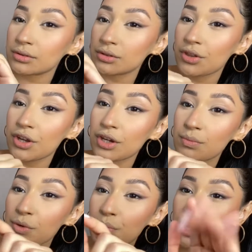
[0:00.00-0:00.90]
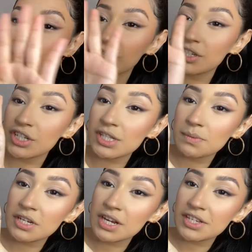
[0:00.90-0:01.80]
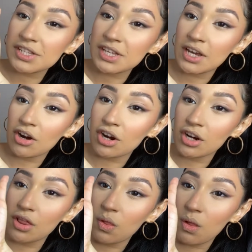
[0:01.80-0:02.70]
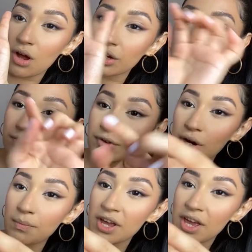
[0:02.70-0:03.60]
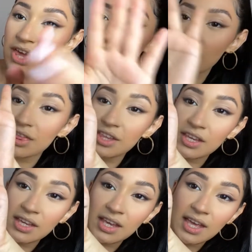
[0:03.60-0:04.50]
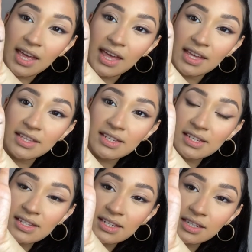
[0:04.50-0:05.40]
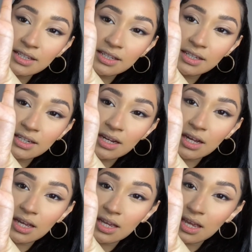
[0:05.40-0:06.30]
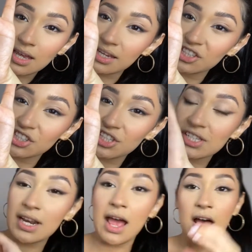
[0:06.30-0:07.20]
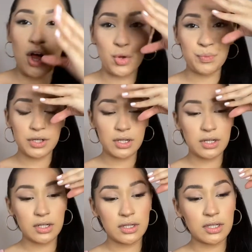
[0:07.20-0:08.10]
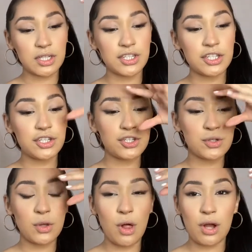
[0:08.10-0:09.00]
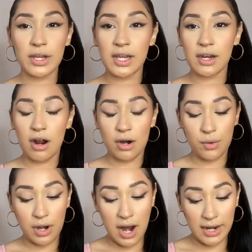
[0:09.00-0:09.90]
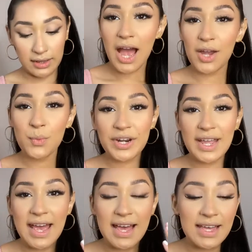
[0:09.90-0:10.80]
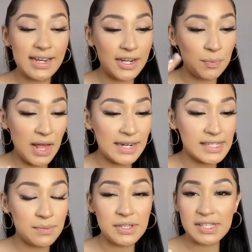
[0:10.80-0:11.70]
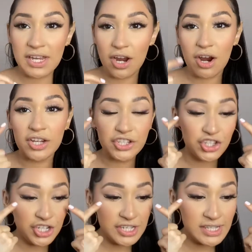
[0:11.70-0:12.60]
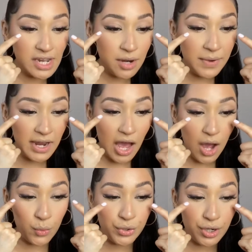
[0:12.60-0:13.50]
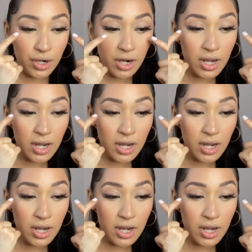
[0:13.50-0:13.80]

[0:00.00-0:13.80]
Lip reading: They're going to be perfect just because they are longer from the end, and it's just going to help continue to elongate our eyelash. I went ahead and applied some mascara just on my outer